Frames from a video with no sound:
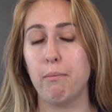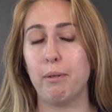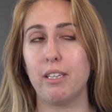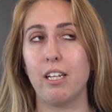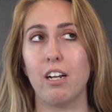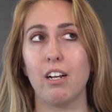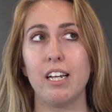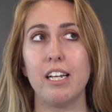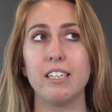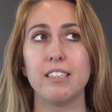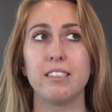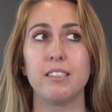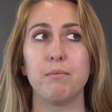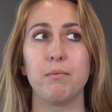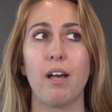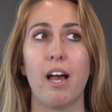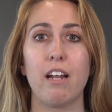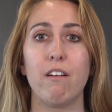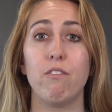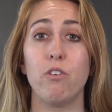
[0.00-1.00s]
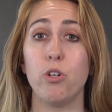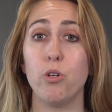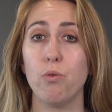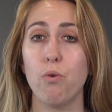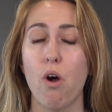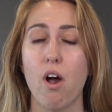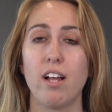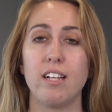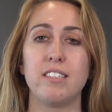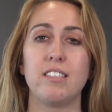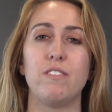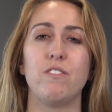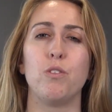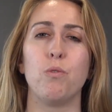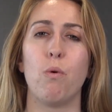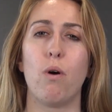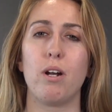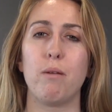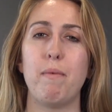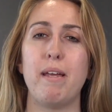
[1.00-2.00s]
but there is some kind of nuance if
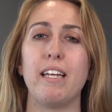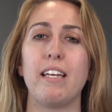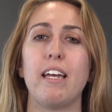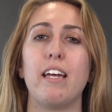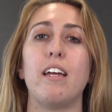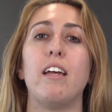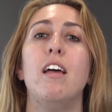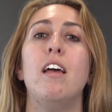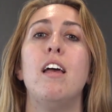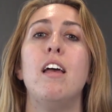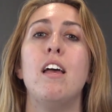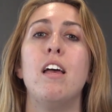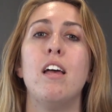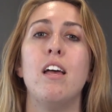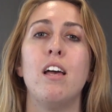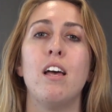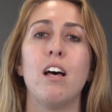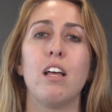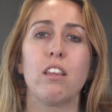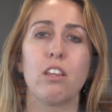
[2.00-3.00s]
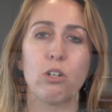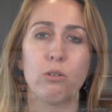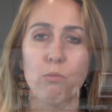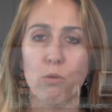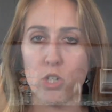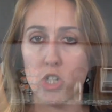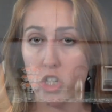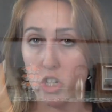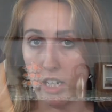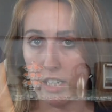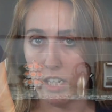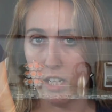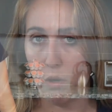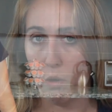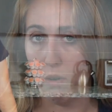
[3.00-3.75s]
you want to make it a little more tricky